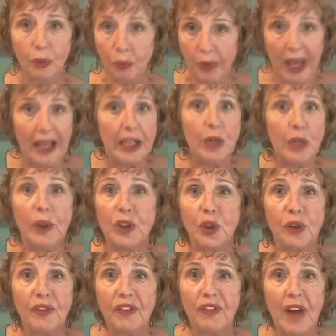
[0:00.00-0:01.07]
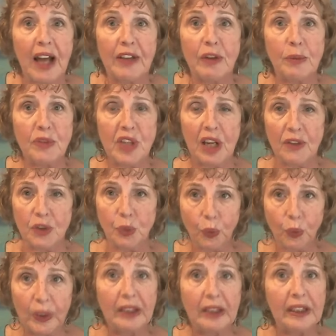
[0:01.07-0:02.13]
anyone could find themselves
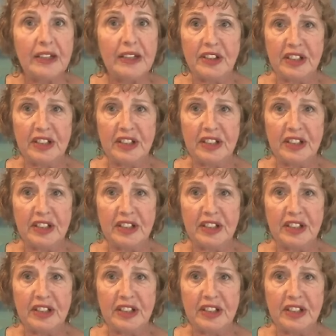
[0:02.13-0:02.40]
really